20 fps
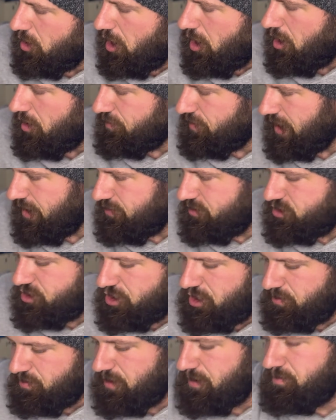of heavy
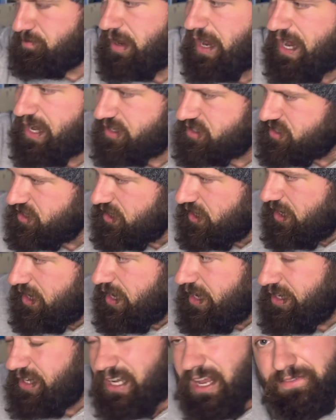duty bin bags.
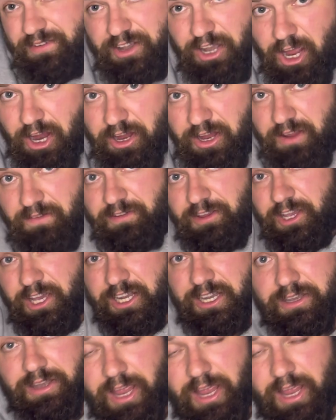You never know if you're going to